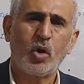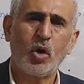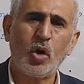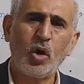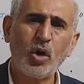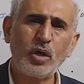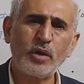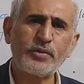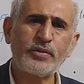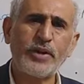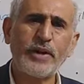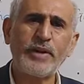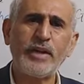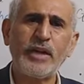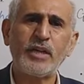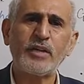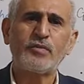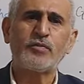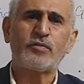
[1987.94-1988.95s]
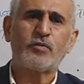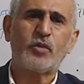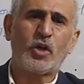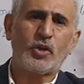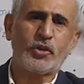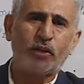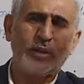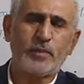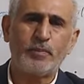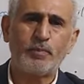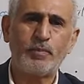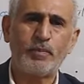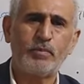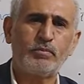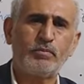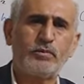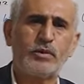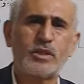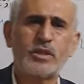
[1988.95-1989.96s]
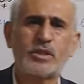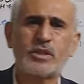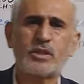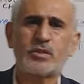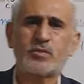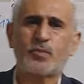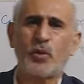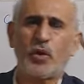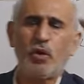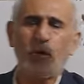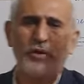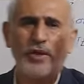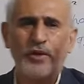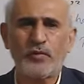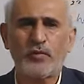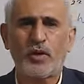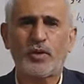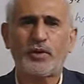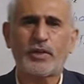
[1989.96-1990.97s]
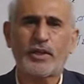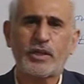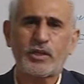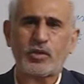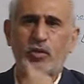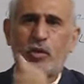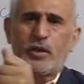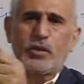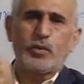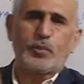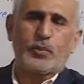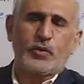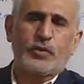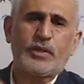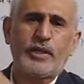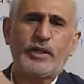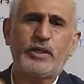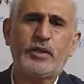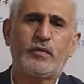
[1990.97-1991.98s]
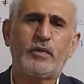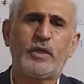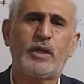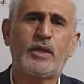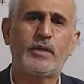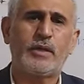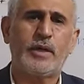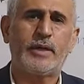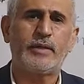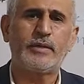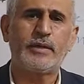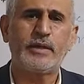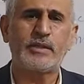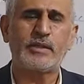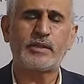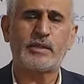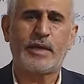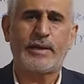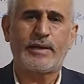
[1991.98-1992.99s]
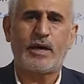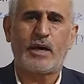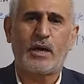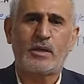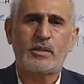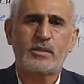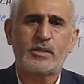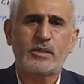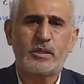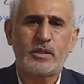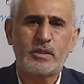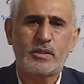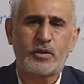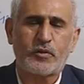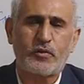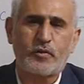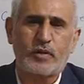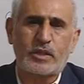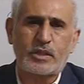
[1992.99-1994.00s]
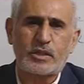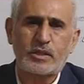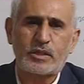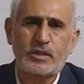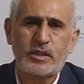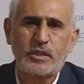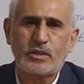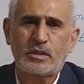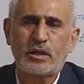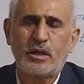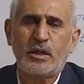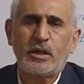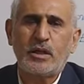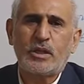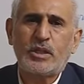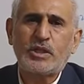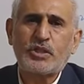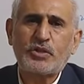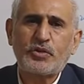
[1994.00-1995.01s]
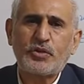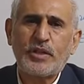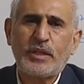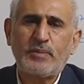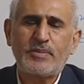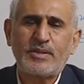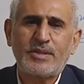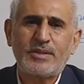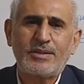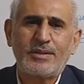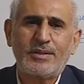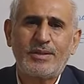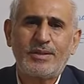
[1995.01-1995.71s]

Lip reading: All drainage water, this pollutant water is going to put in these canals, these rivers, these streams.